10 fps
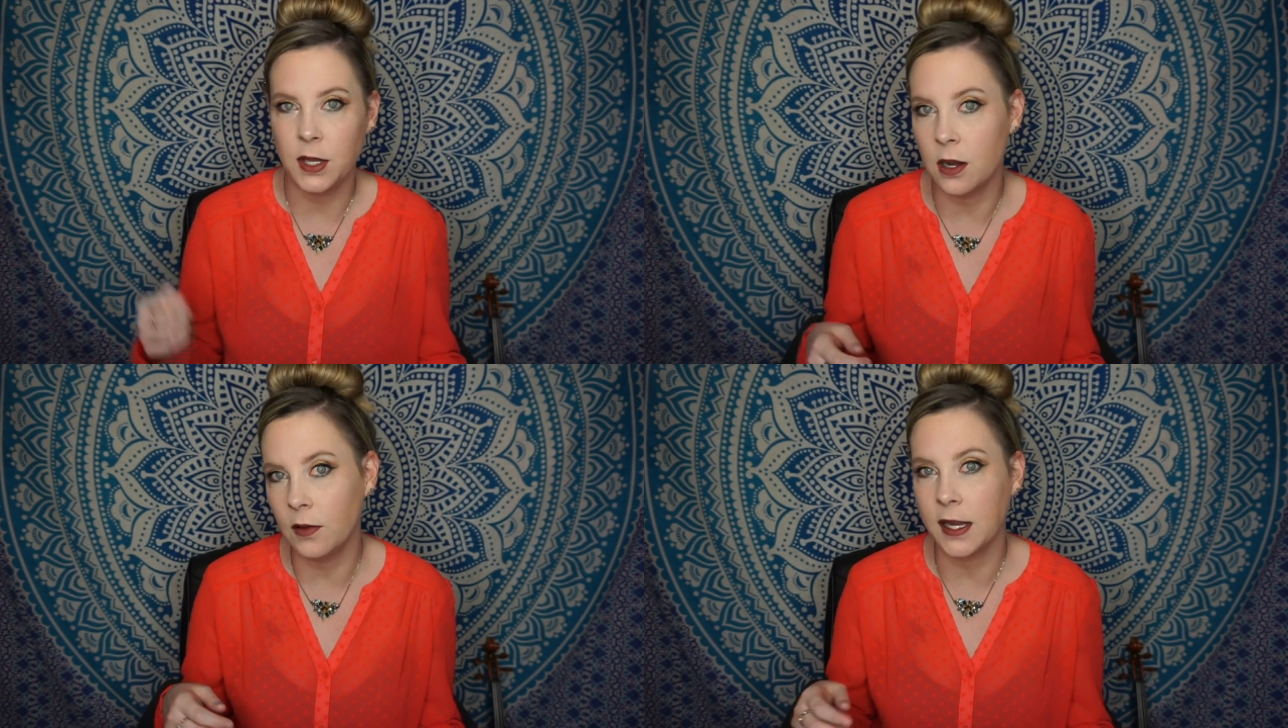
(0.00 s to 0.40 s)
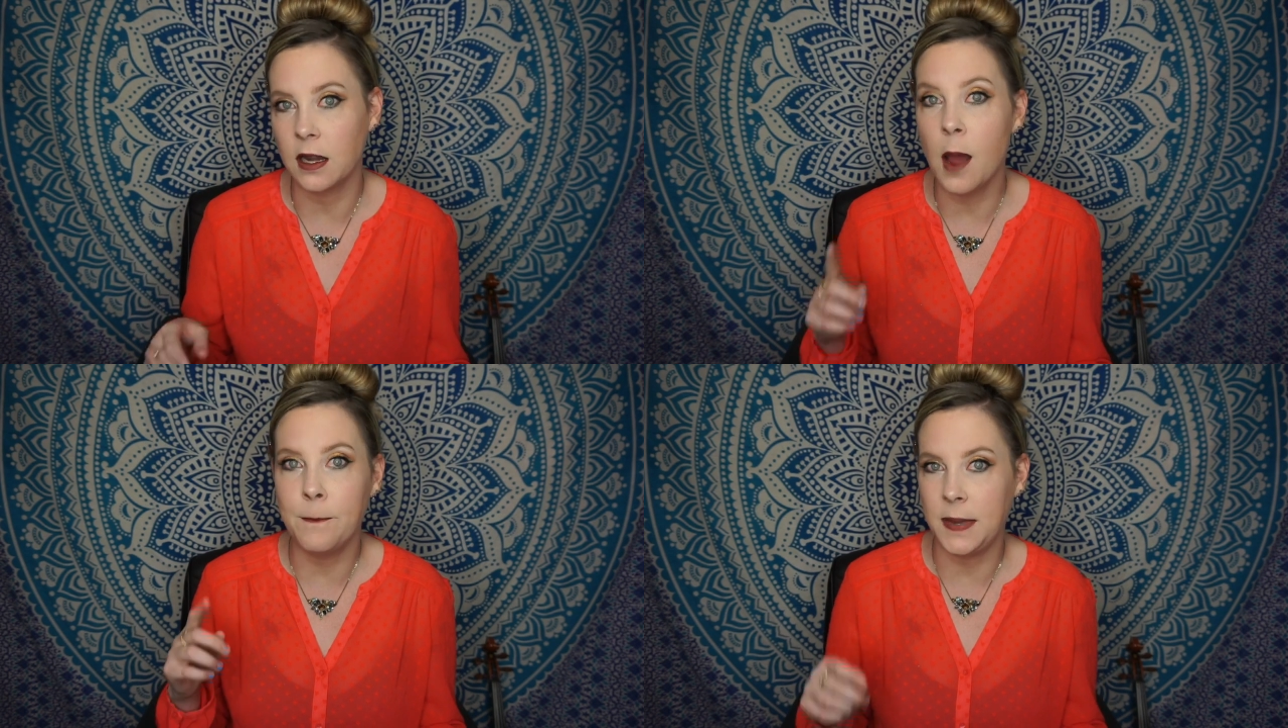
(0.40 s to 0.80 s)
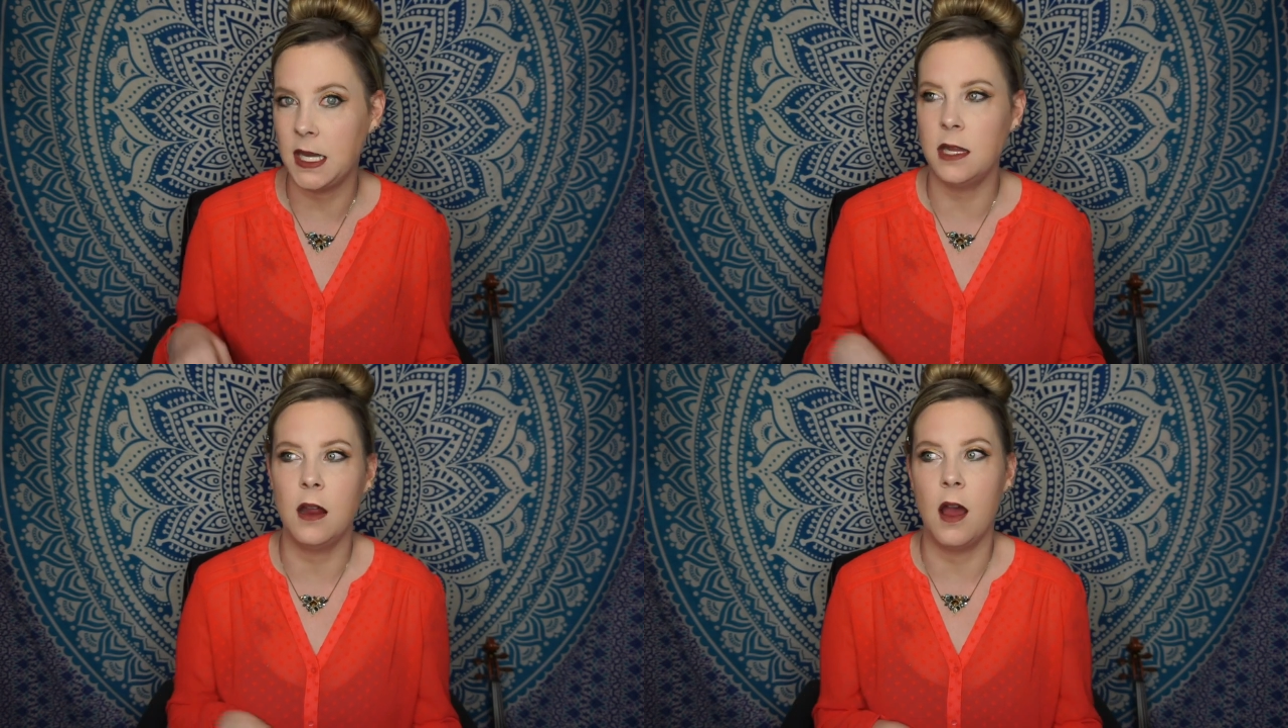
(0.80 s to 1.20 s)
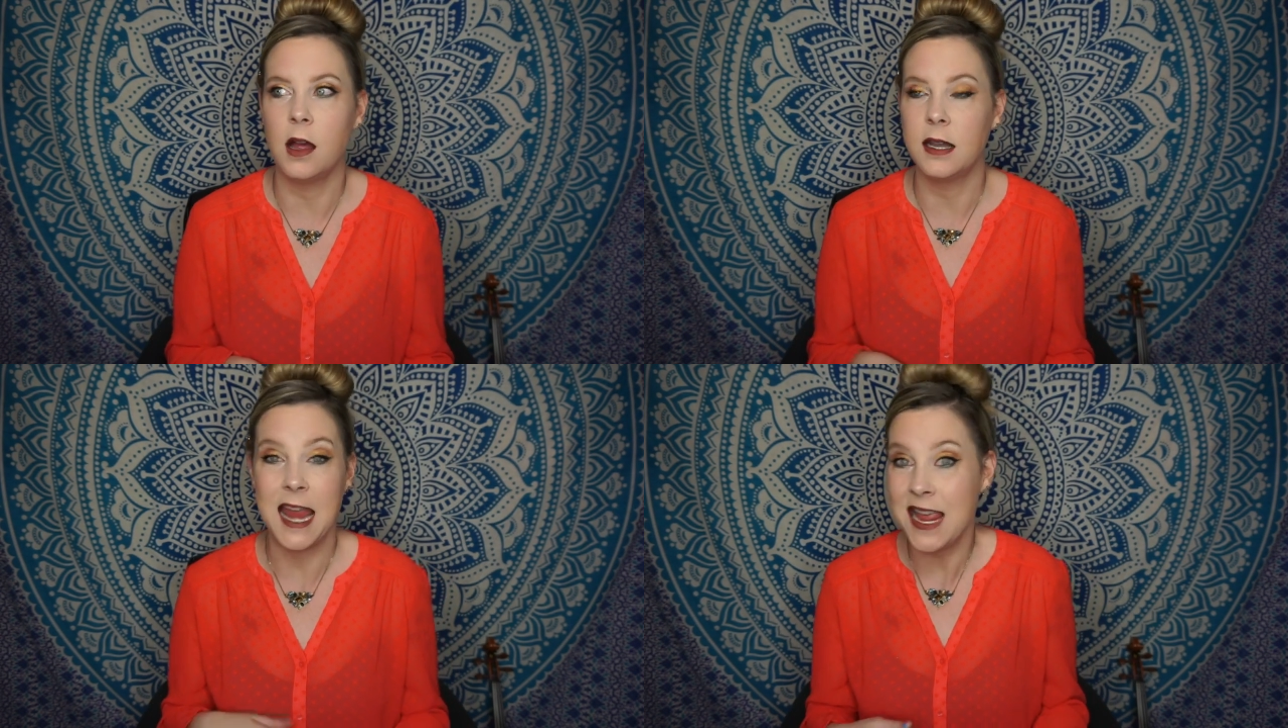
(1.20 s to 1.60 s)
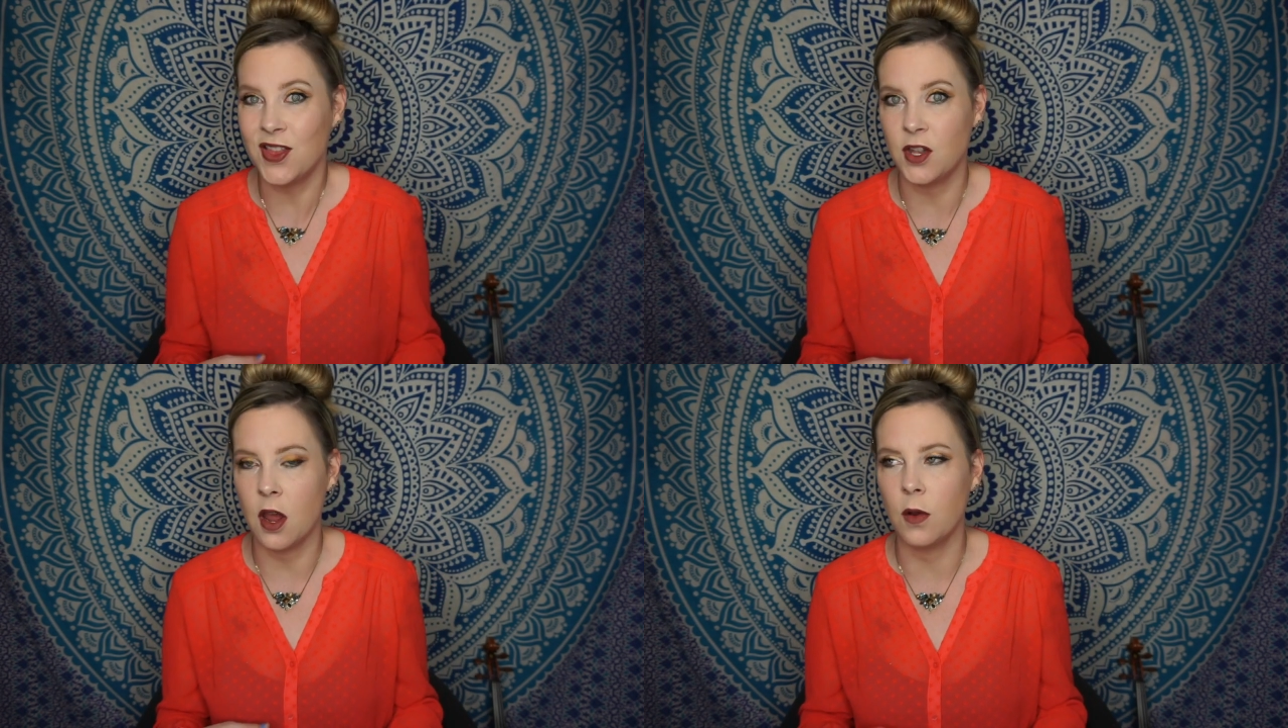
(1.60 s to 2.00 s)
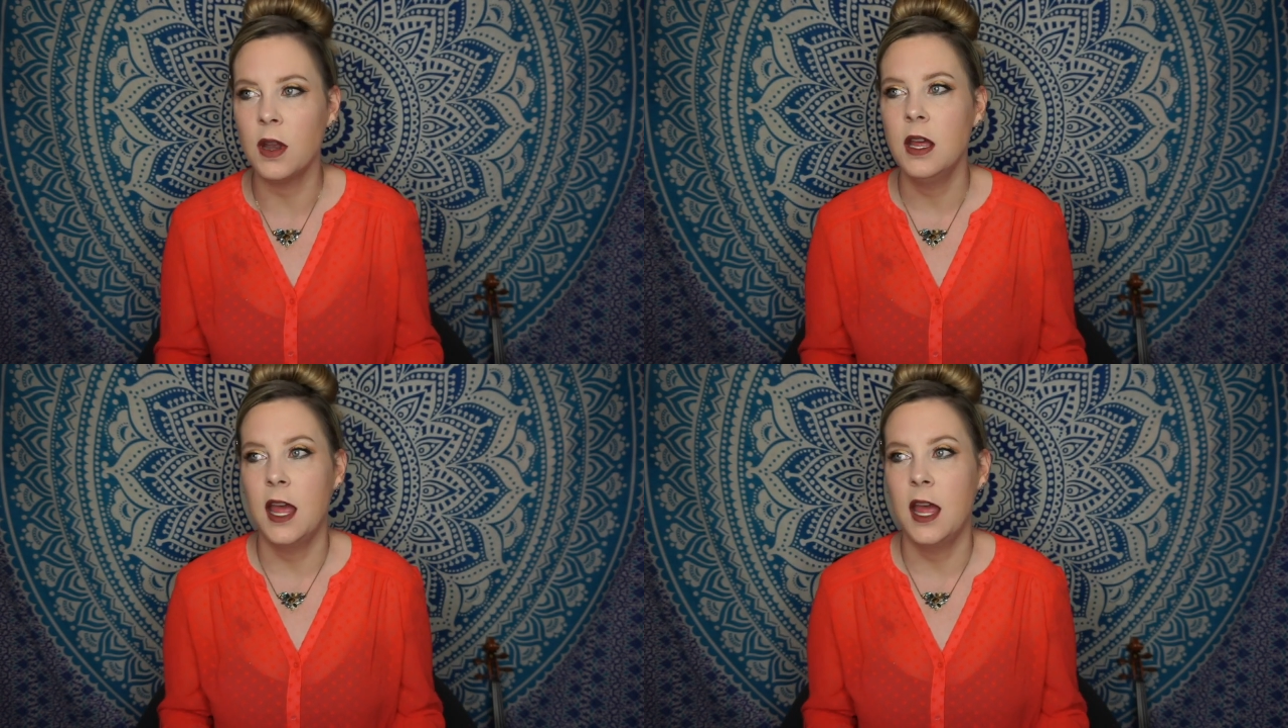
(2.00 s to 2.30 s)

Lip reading: you know, like an upbeat, an eighth note,